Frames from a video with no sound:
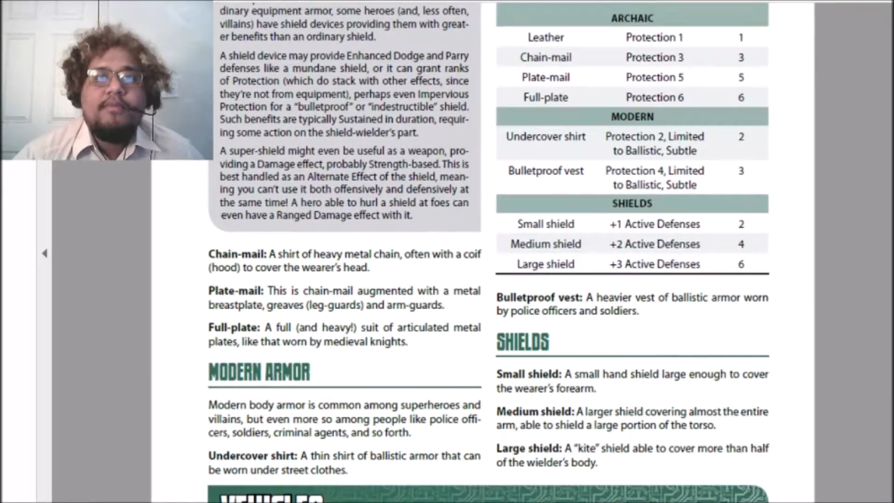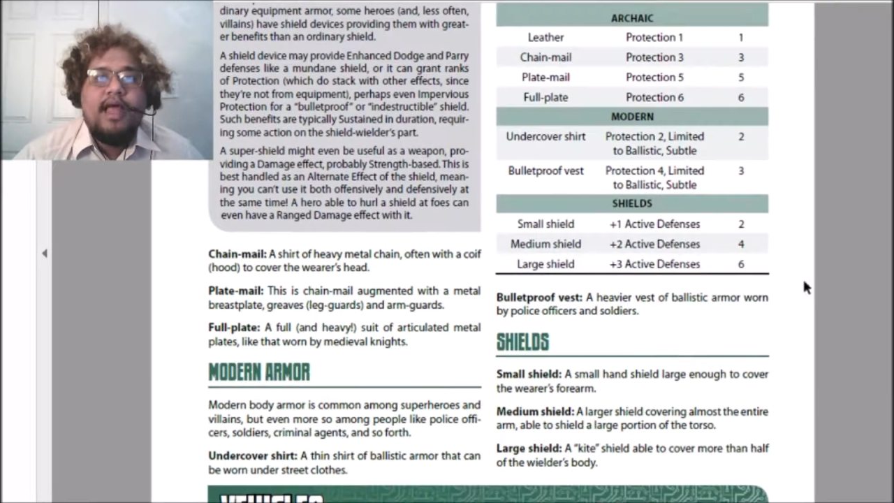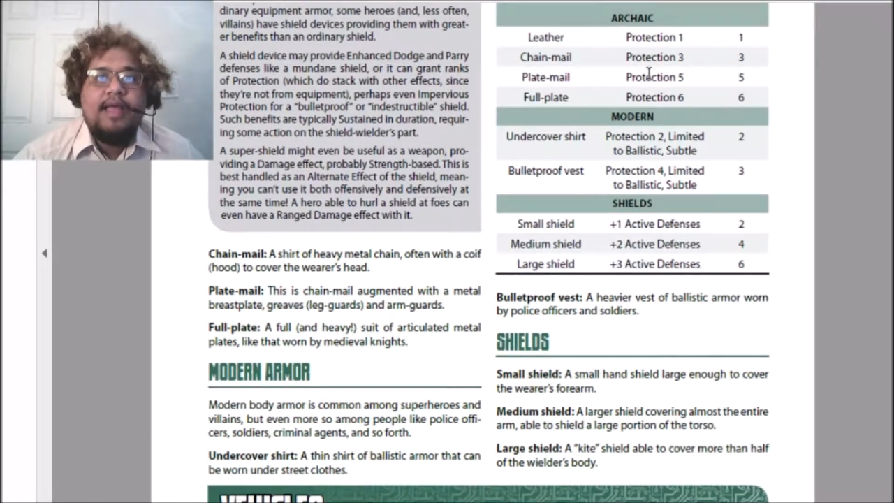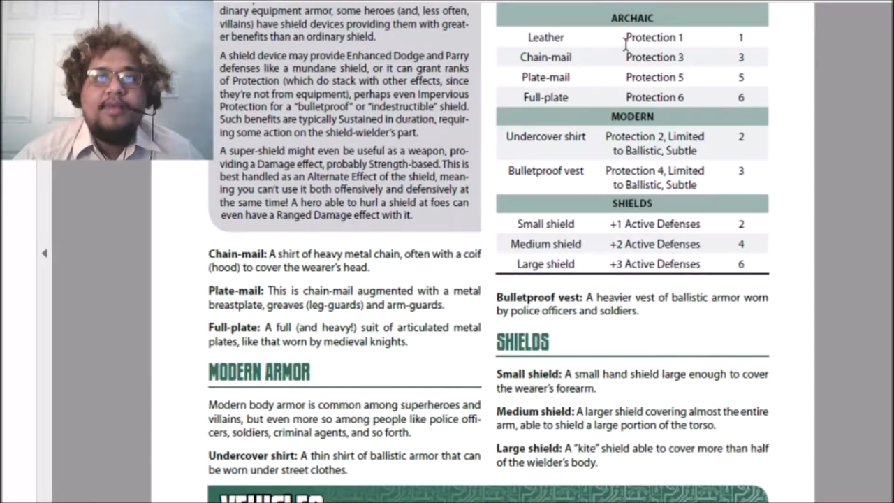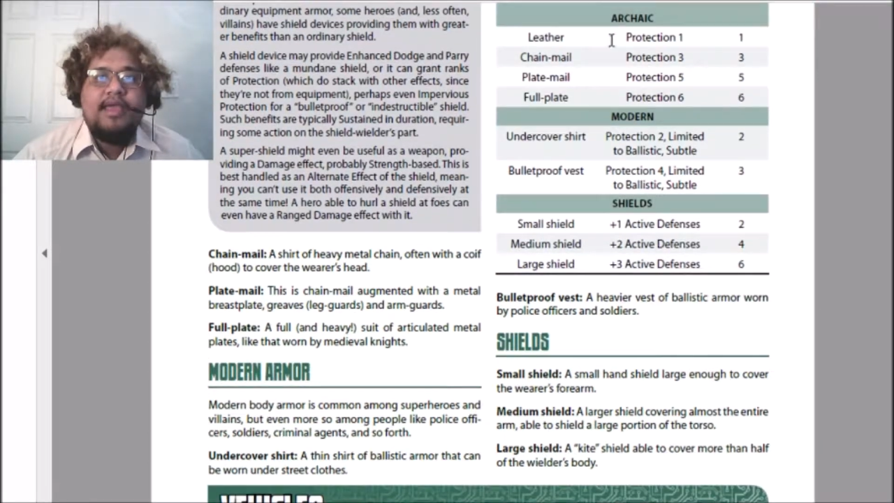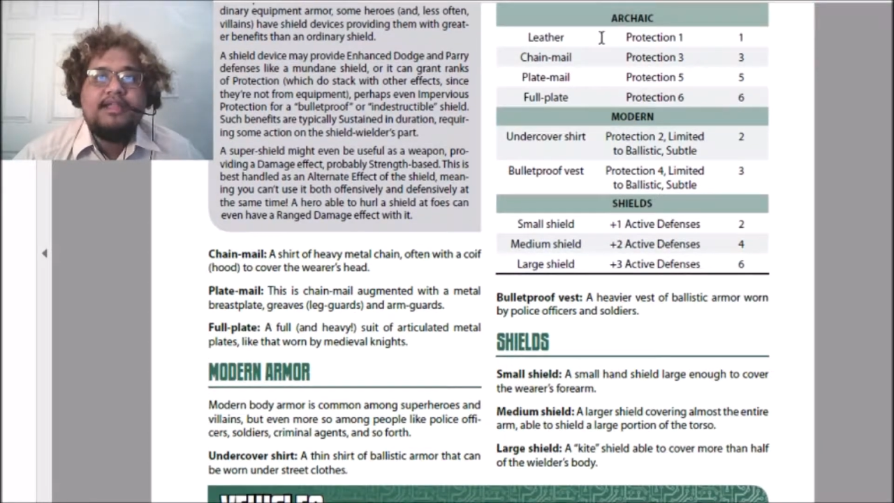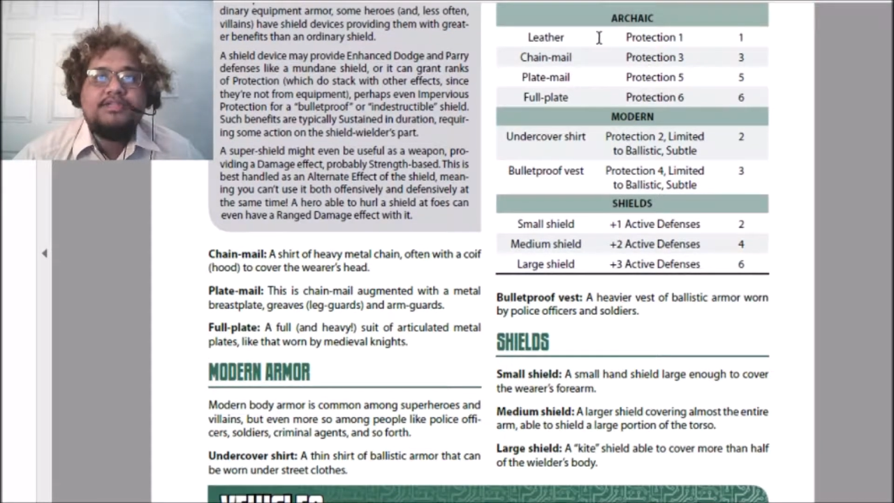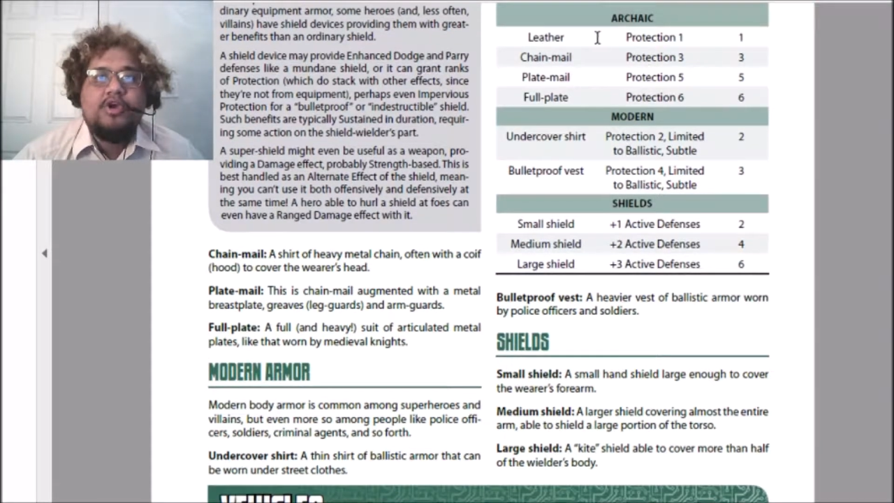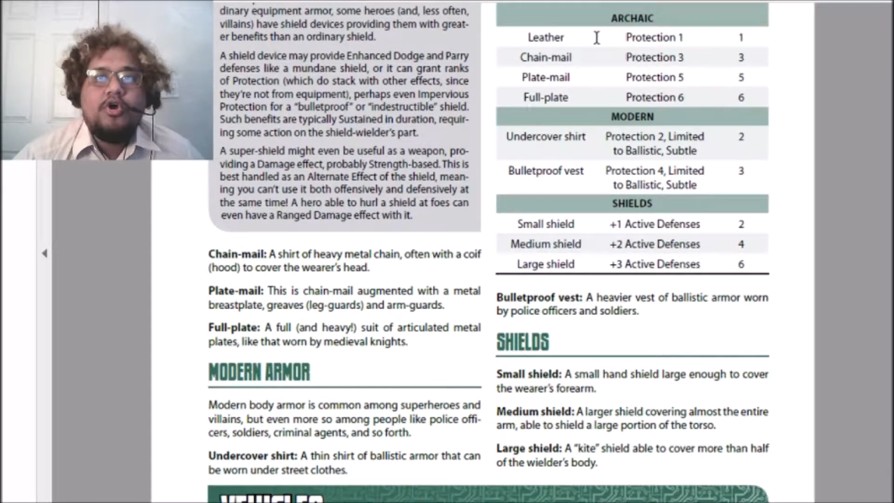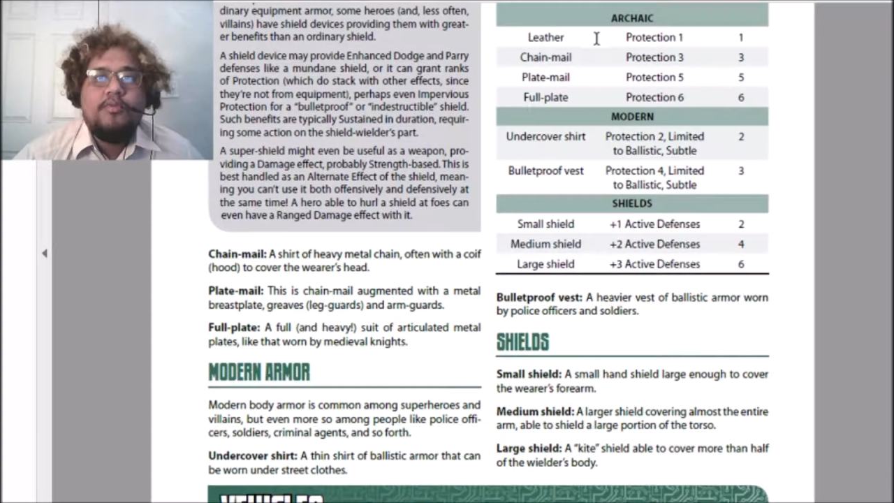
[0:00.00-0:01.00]
I made his
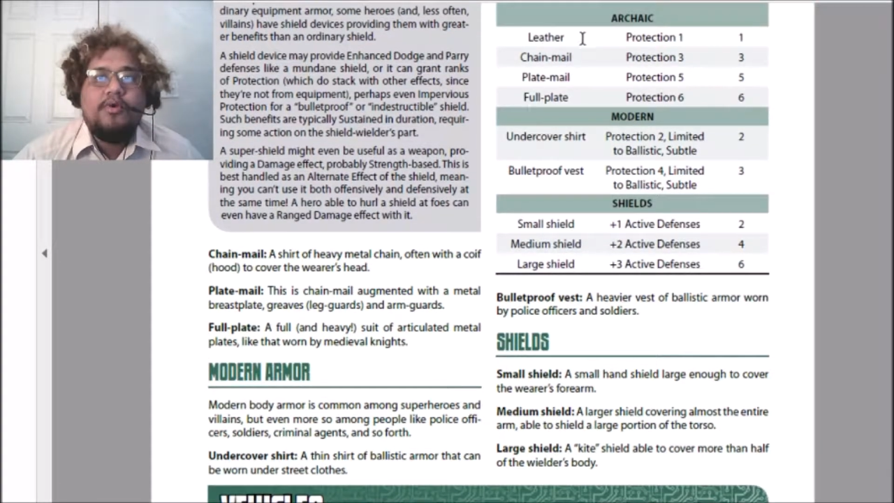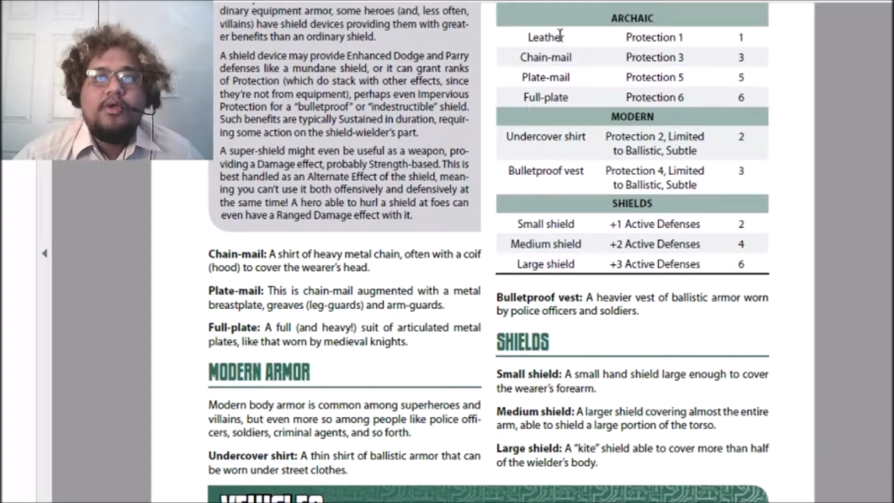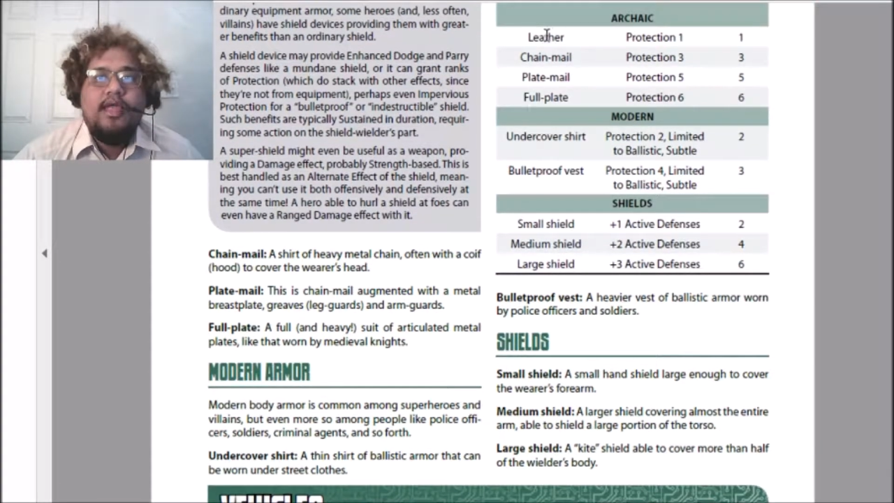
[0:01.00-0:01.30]
armor